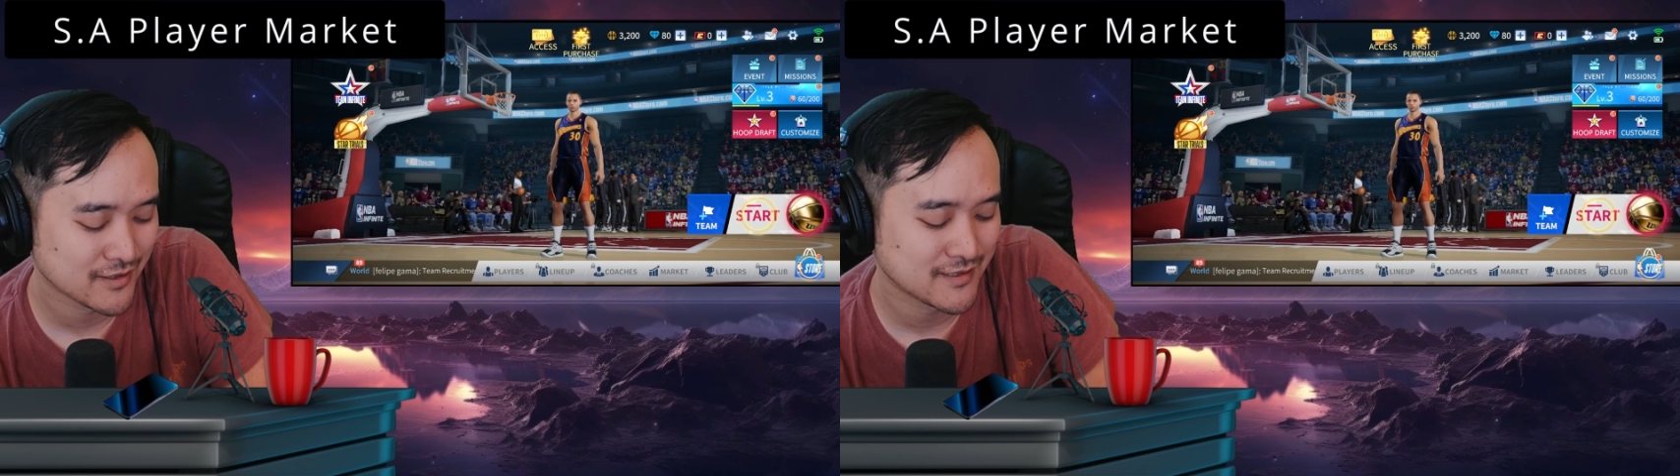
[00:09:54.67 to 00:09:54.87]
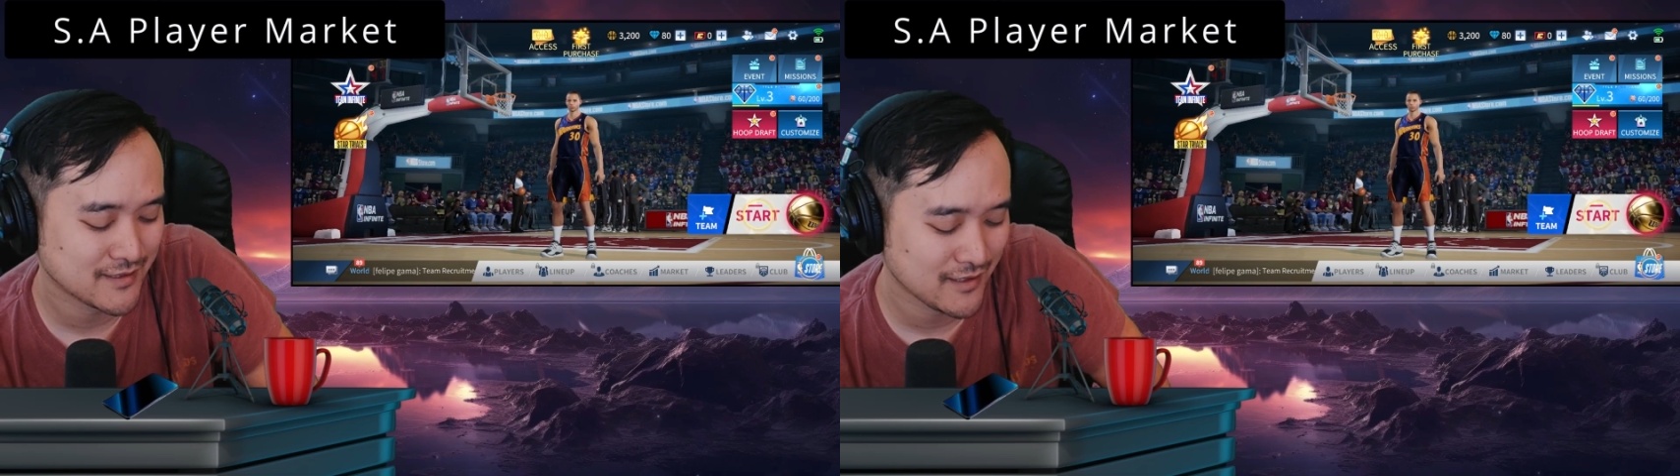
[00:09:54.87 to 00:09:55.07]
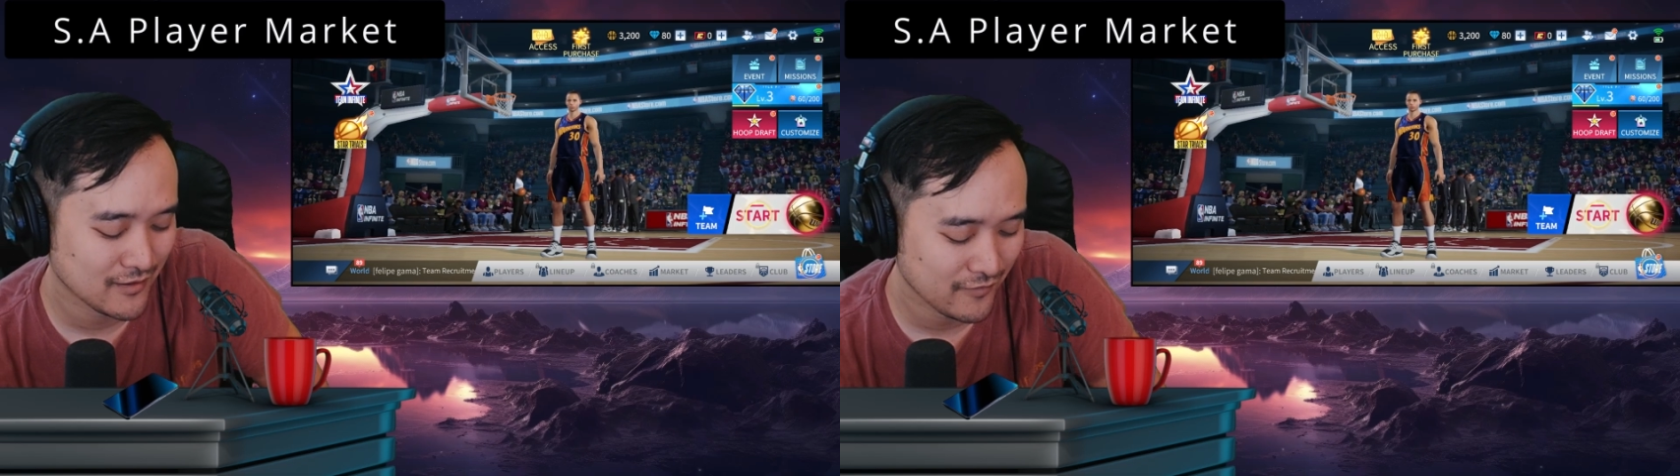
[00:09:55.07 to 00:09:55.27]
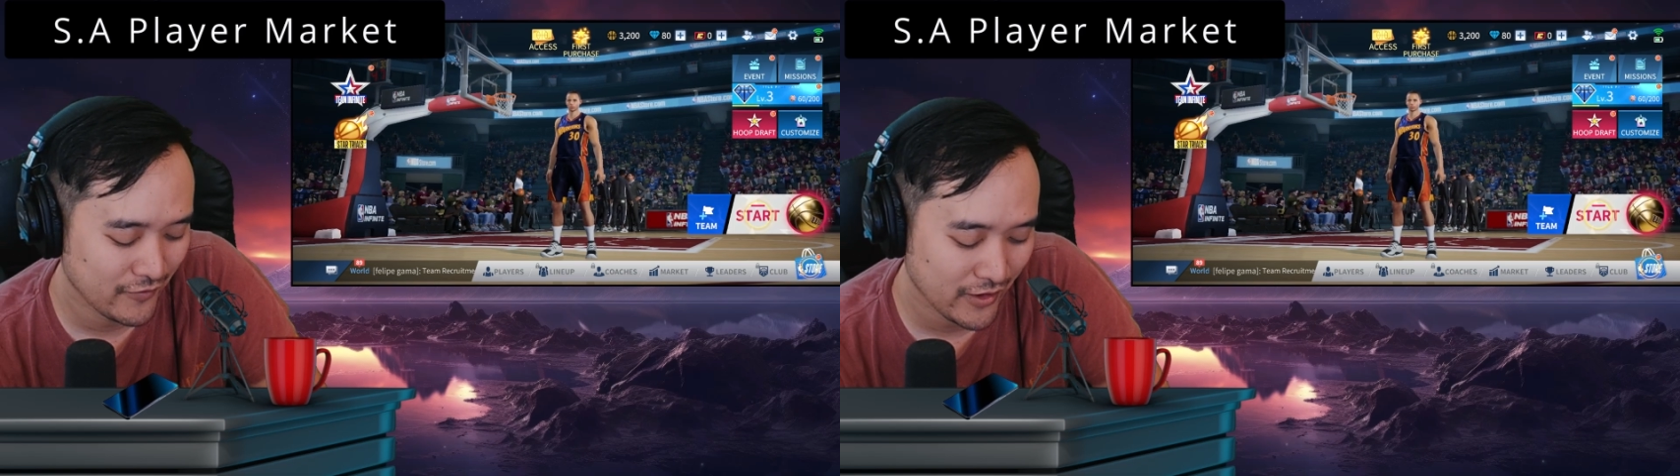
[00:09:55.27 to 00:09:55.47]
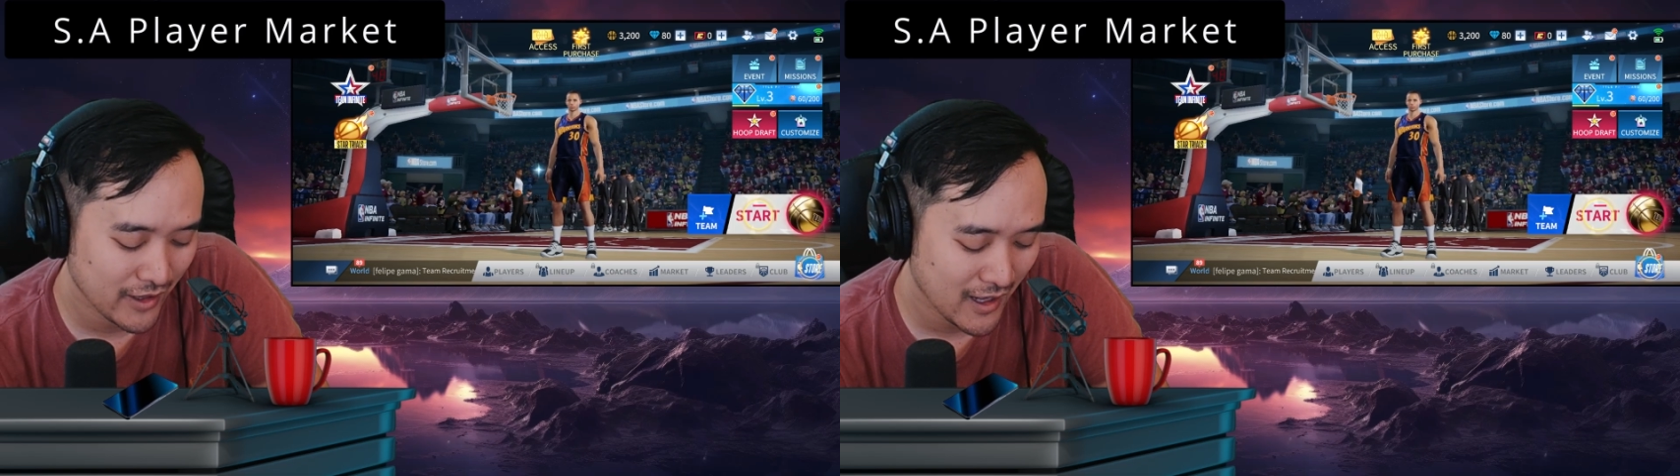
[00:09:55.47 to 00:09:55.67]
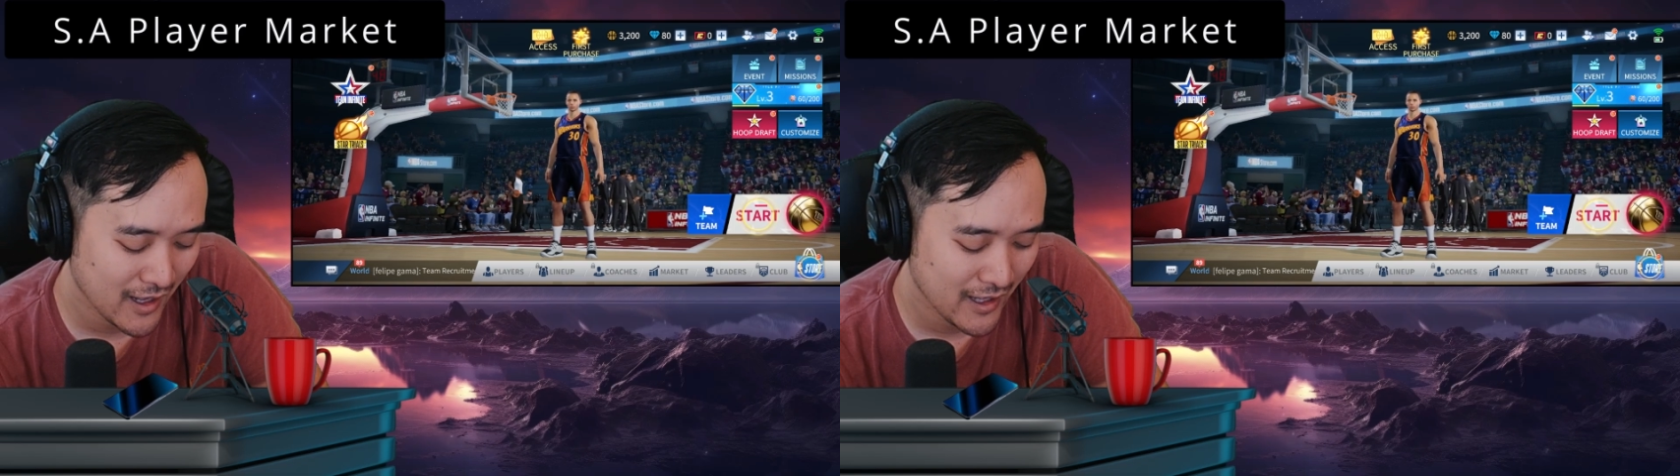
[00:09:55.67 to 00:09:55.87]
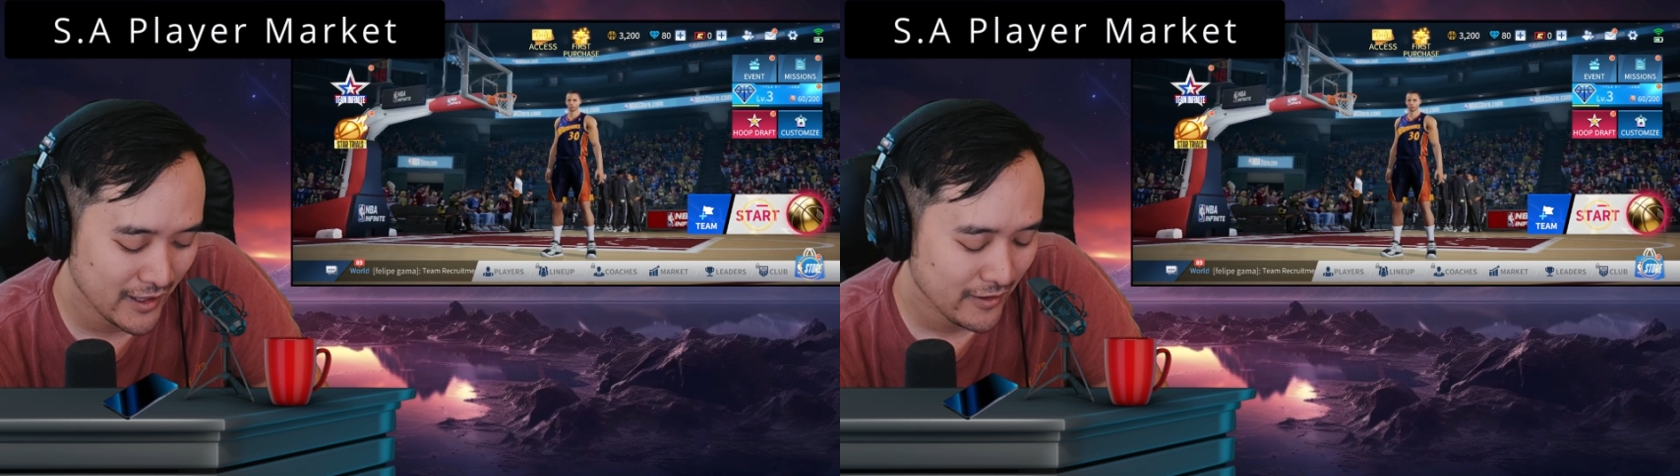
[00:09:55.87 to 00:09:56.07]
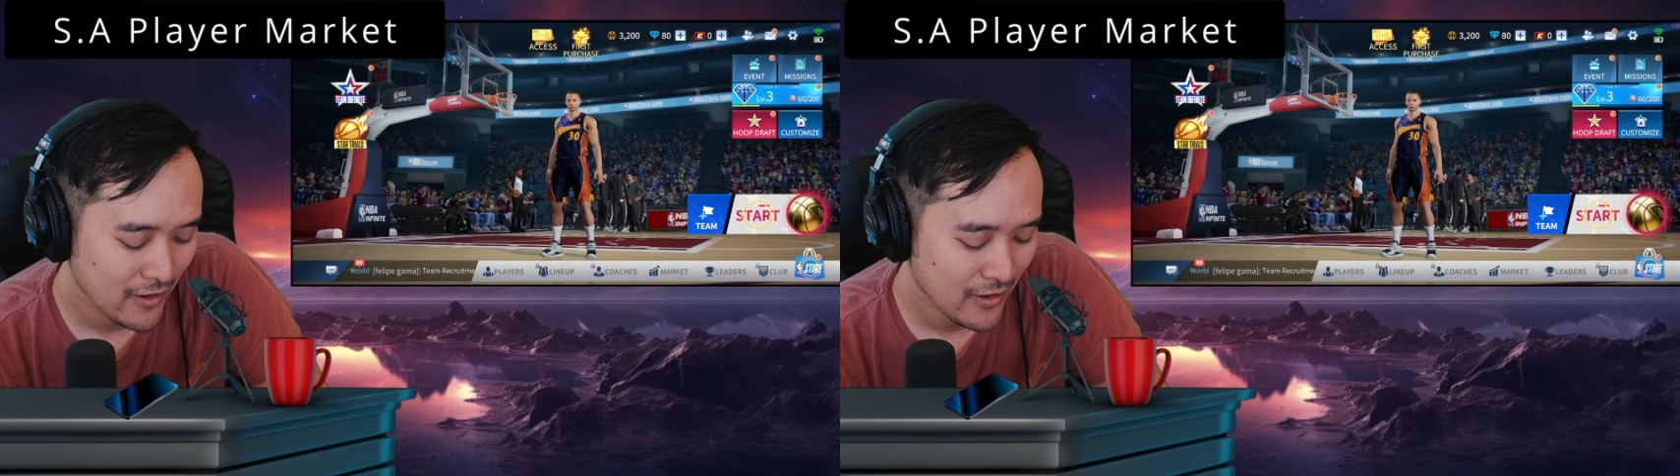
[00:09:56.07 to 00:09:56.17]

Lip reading: are still very high.